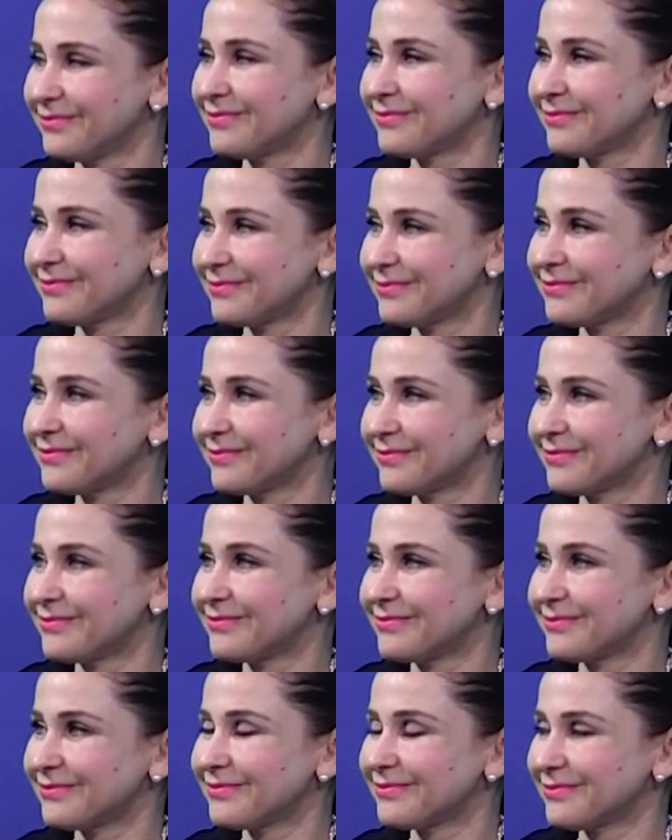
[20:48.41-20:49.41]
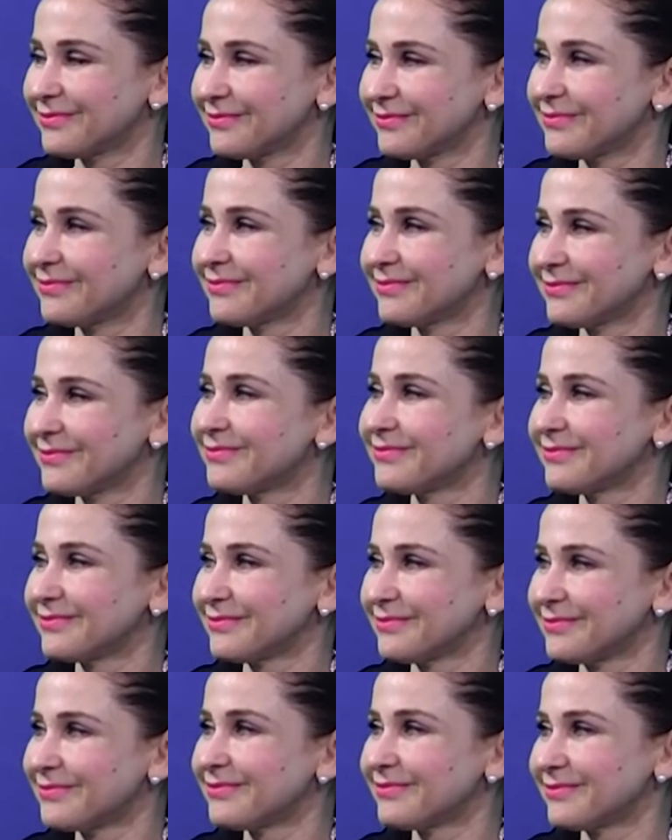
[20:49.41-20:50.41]

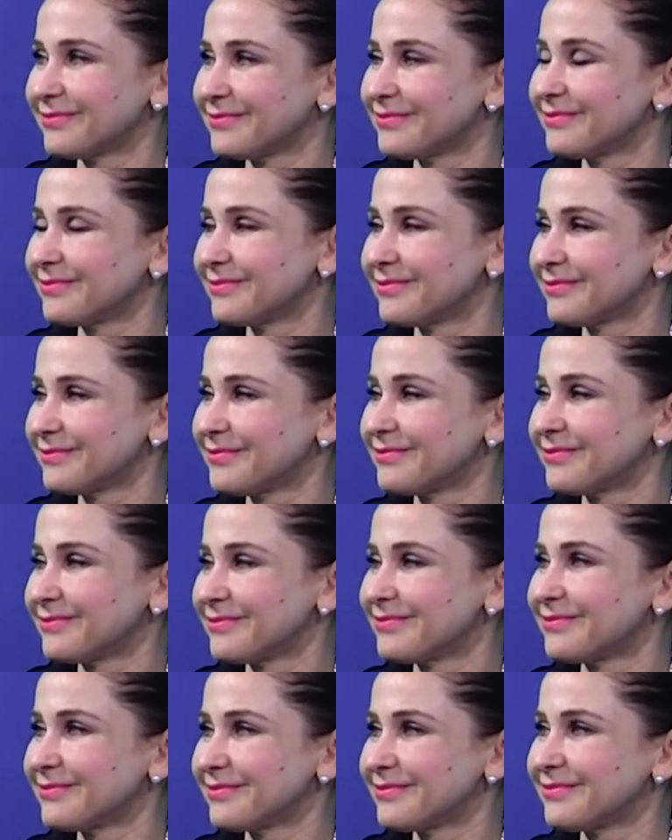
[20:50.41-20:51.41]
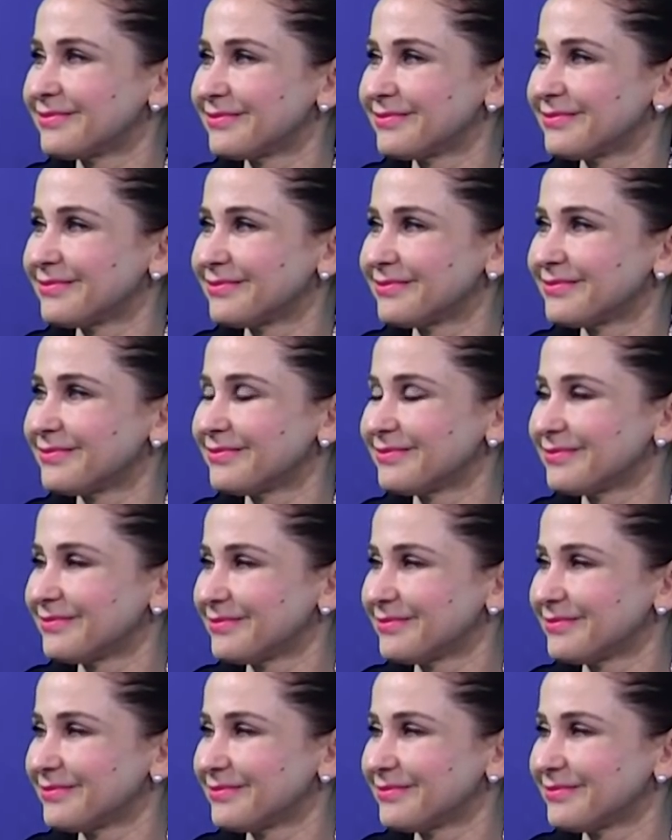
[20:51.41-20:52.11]
(silent)